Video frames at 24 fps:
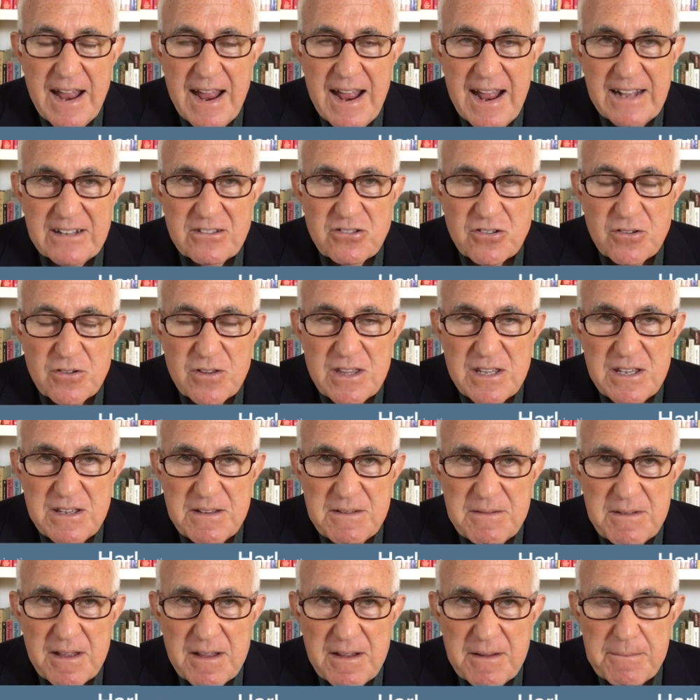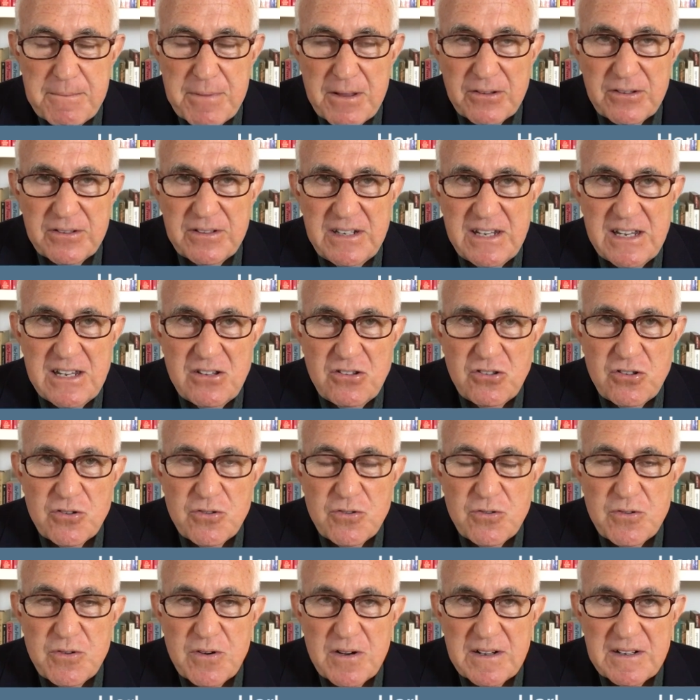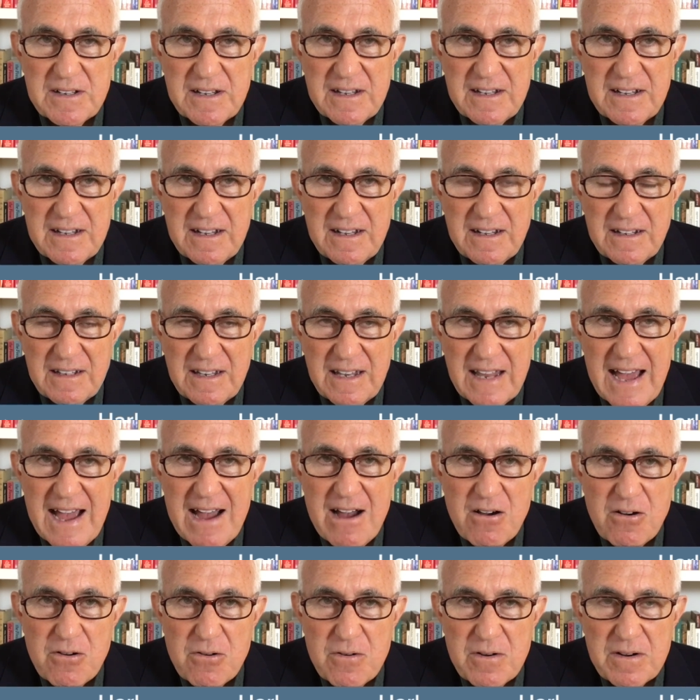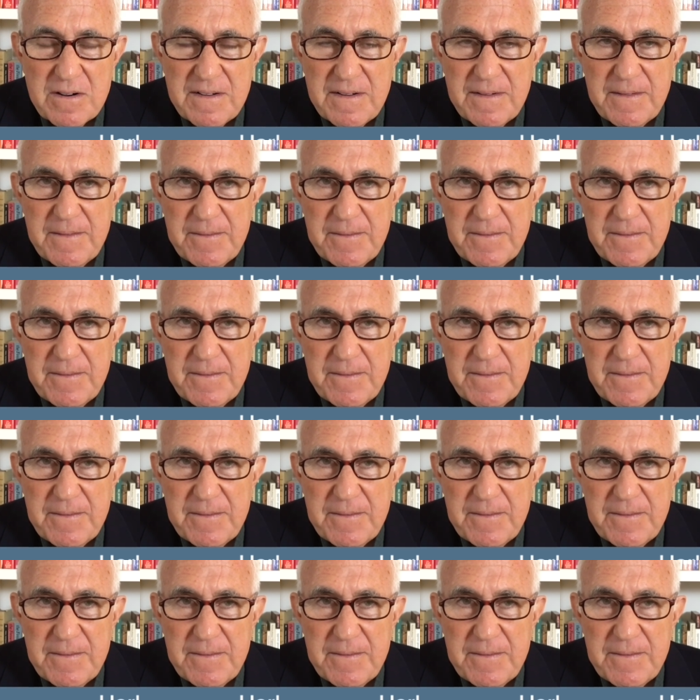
And so the ability to allow